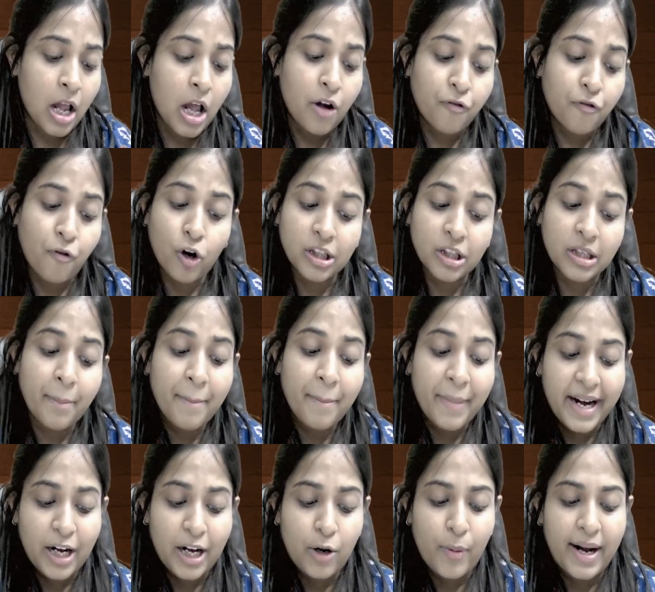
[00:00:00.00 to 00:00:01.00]
for the May
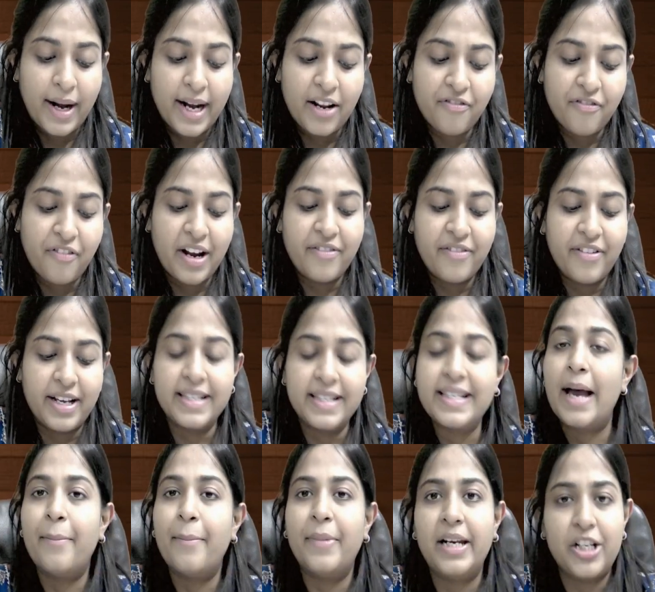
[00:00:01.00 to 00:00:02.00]
25
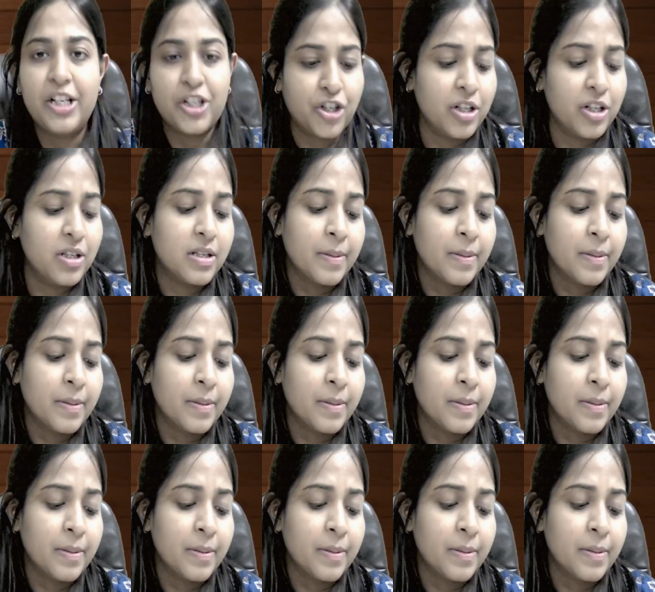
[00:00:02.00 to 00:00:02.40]
examinations,